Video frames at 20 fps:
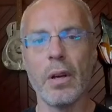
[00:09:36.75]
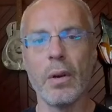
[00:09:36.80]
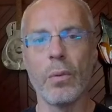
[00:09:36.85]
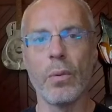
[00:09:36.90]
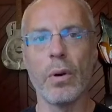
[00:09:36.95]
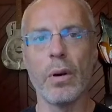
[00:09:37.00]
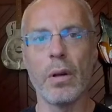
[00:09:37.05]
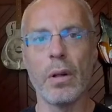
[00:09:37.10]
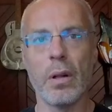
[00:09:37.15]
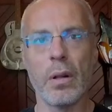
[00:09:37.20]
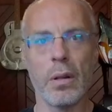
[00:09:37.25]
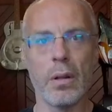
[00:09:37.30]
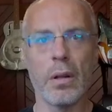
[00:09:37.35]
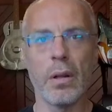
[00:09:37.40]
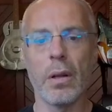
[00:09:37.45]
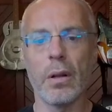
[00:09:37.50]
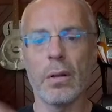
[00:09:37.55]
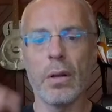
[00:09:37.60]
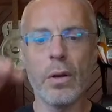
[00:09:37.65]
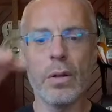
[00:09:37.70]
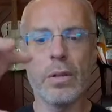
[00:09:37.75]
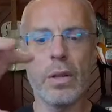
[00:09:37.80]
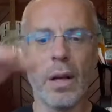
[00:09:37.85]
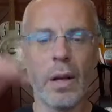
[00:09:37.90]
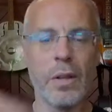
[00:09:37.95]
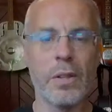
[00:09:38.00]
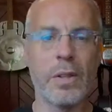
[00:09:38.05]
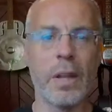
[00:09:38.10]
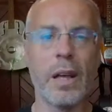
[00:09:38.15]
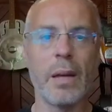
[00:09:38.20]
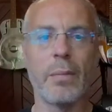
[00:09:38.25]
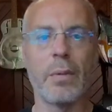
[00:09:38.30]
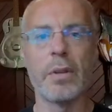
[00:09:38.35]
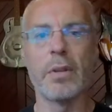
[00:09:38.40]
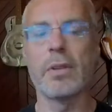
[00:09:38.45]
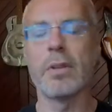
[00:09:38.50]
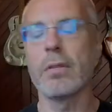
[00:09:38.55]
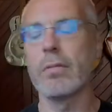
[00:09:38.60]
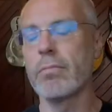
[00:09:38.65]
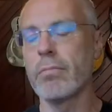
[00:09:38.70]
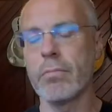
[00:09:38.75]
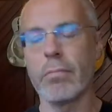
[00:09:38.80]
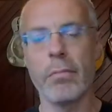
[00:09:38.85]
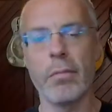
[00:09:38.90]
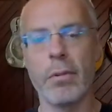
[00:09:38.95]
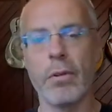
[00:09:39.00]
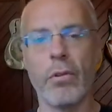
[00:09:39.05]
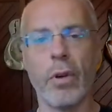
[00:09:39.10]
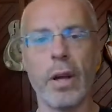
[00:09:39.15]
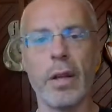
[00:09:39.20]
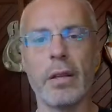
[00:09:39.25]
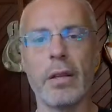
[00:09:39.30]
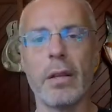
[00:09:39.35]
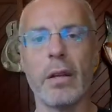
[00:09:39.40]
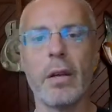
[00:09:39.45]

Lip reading: Well, those kind of statements, great.